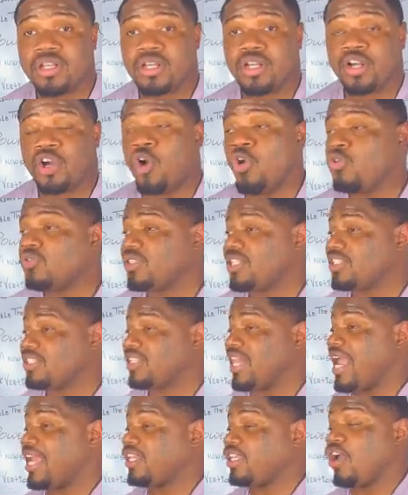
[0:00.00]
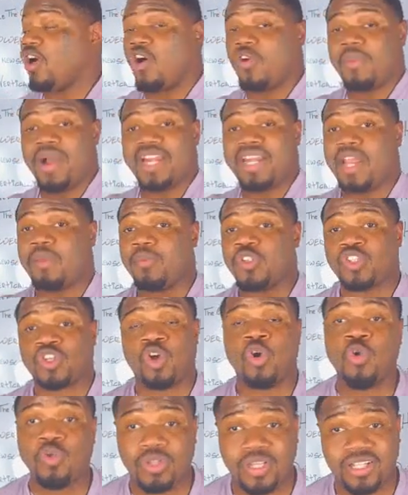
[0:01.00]
Kunta's like, yo, my name is
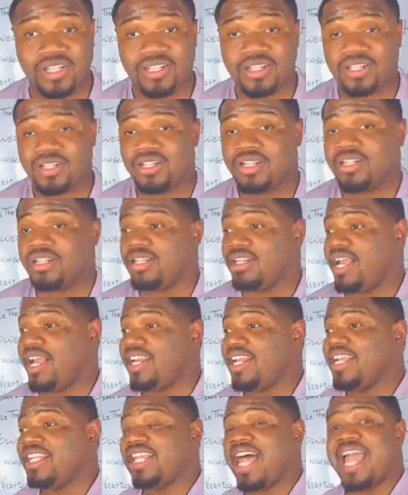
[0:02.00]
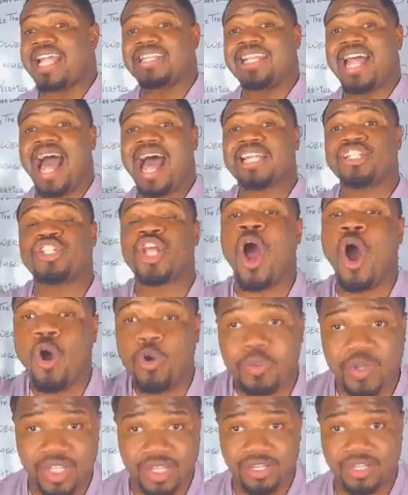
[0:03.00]
Kunta. And he like, nah,
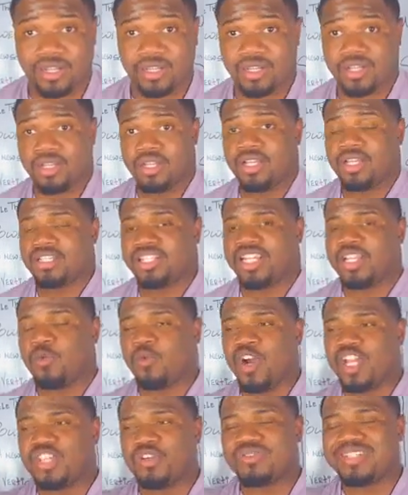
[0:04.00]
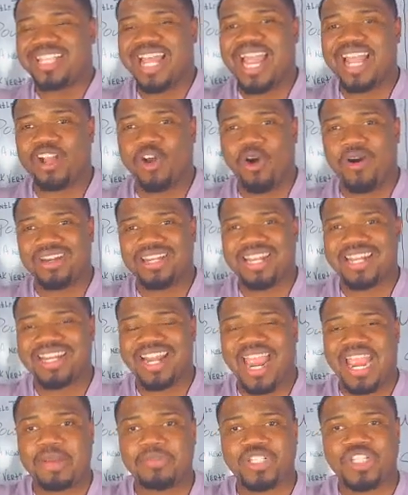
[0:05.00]
Toby. See, when you take on the
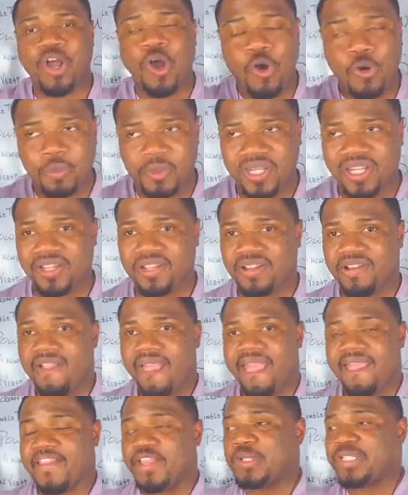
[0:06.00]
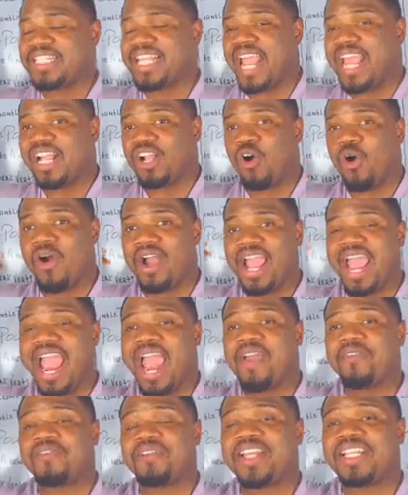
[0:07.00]
name Toby, you take on
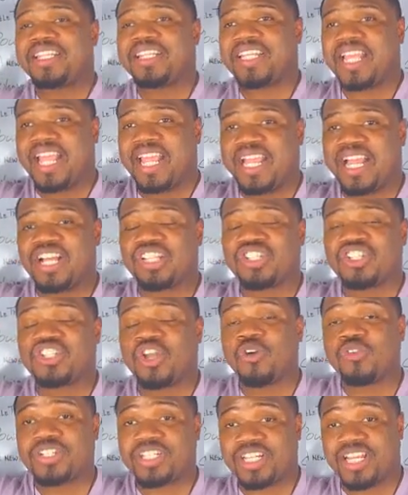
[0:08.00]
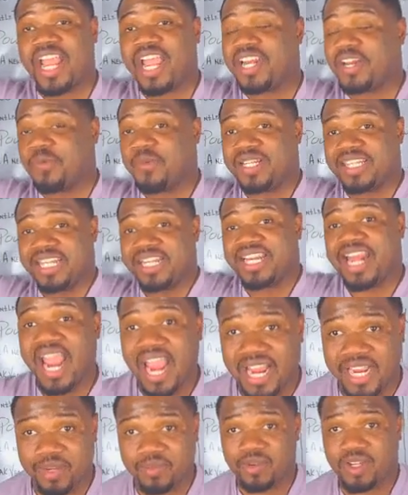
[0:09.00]
everything associated with the
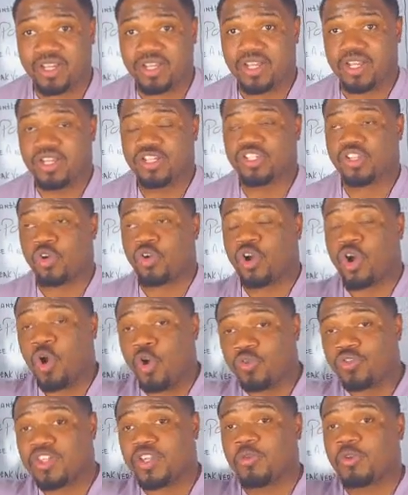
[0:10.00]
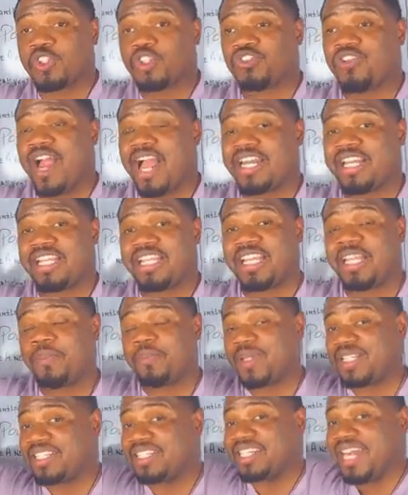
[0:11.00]
name. So Kunta was trying to keep
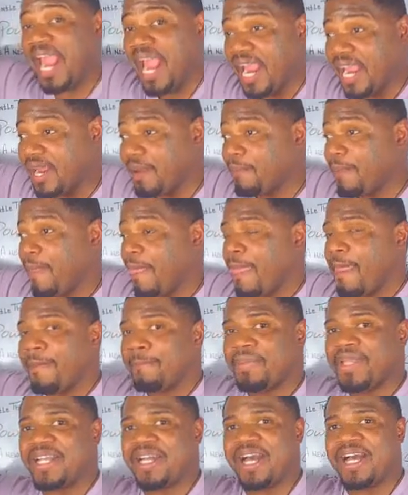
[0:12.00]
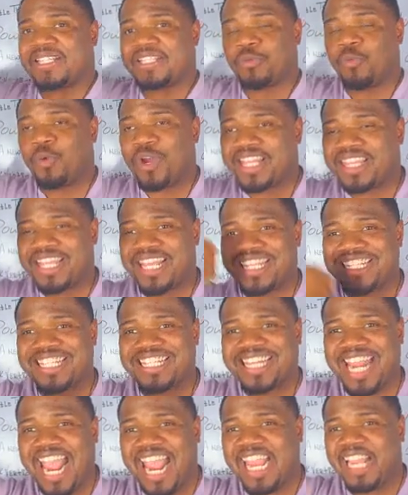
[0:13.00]
his name because with his
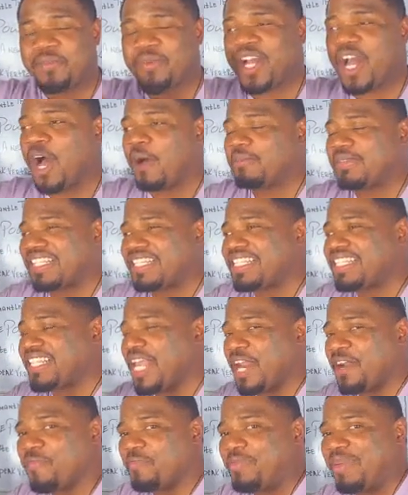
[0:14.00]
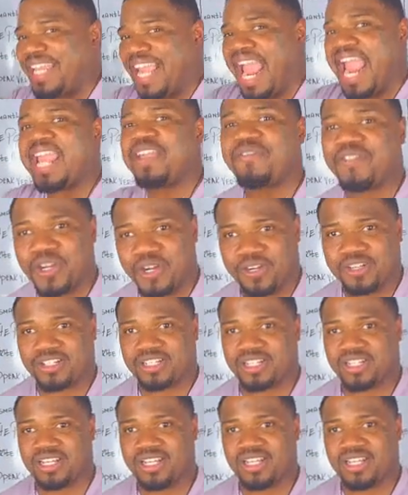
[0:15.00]
name comes a set of behaviors.